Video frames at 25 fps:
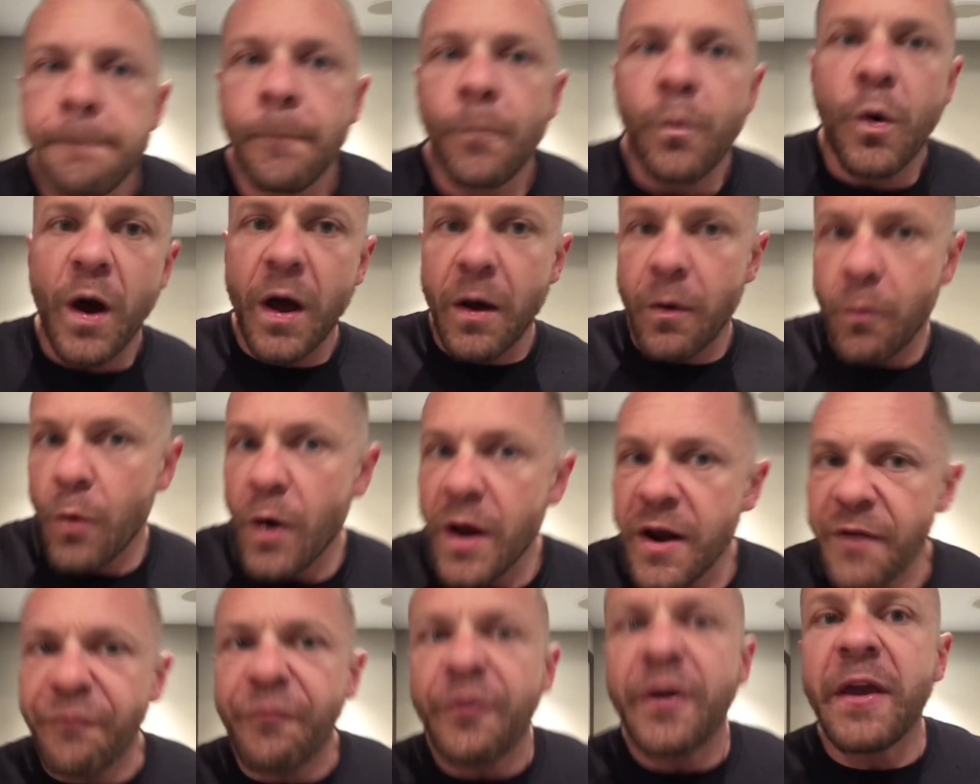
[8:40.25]
What,
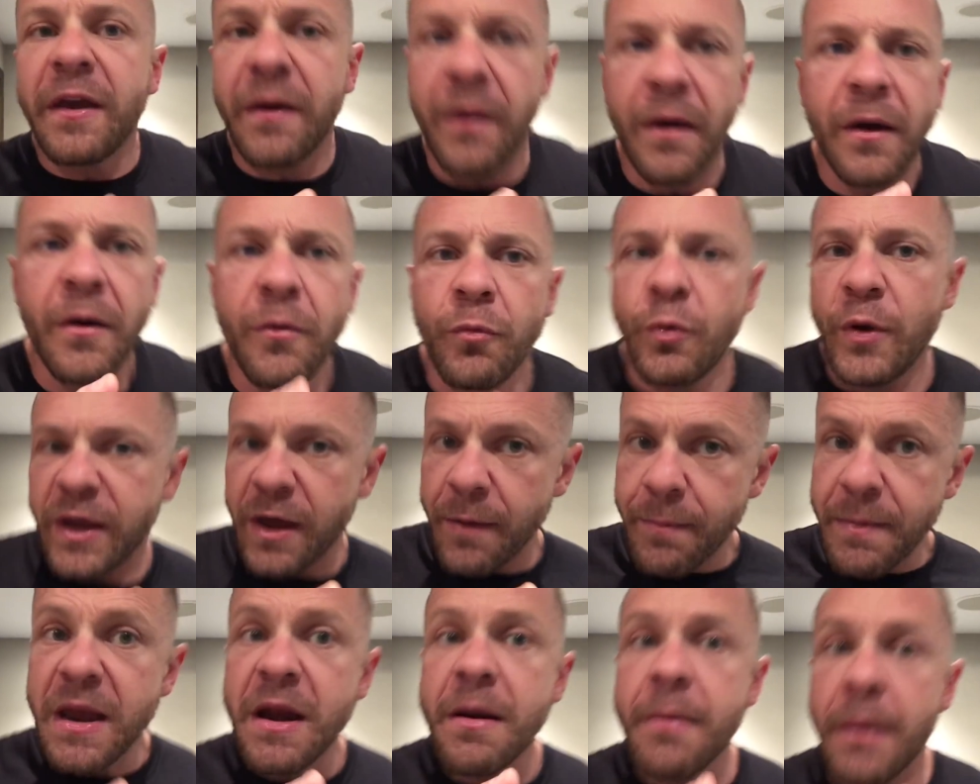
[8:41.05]
what if we, we
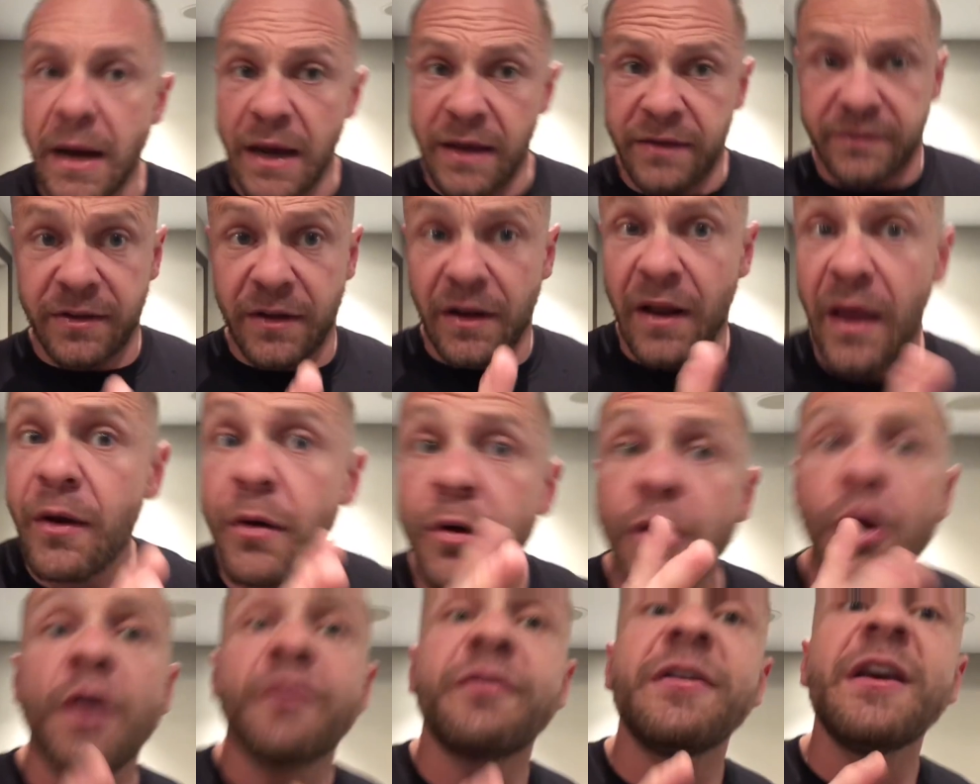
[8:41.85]
can minimize it? Like, we
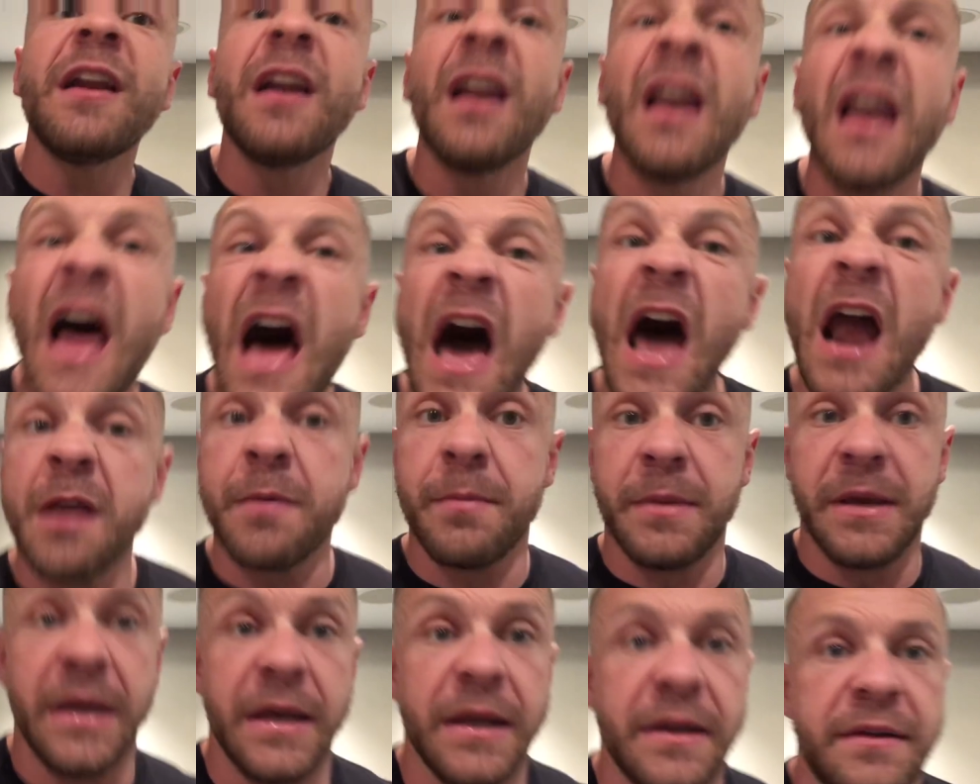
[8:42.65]
don't have to eat a lot of
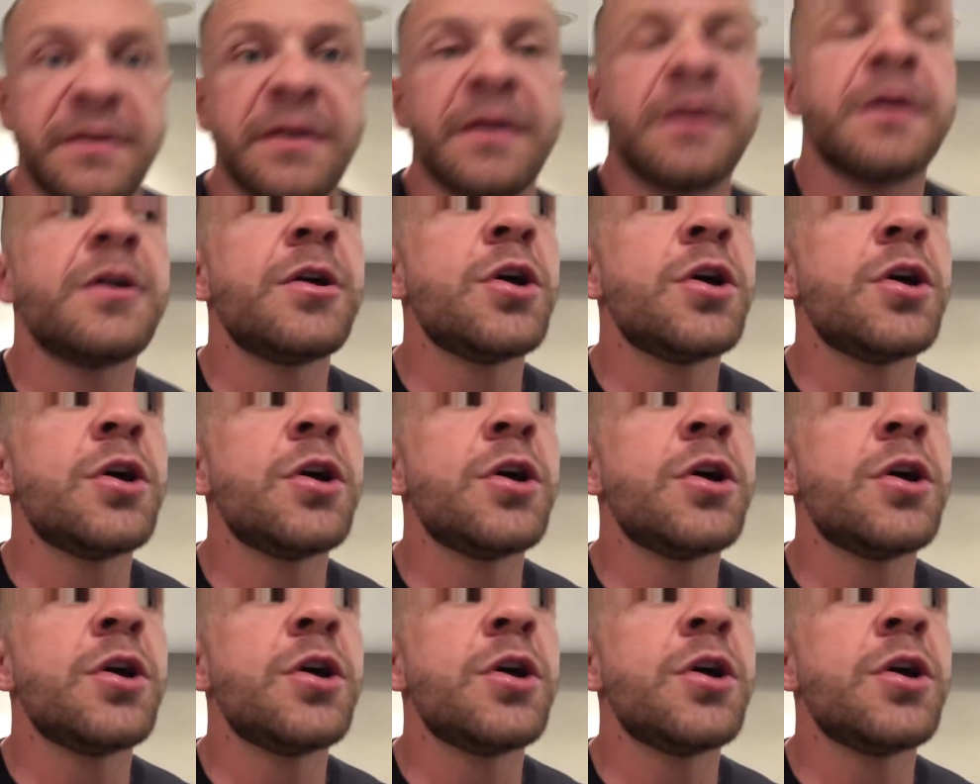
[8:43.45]
meat.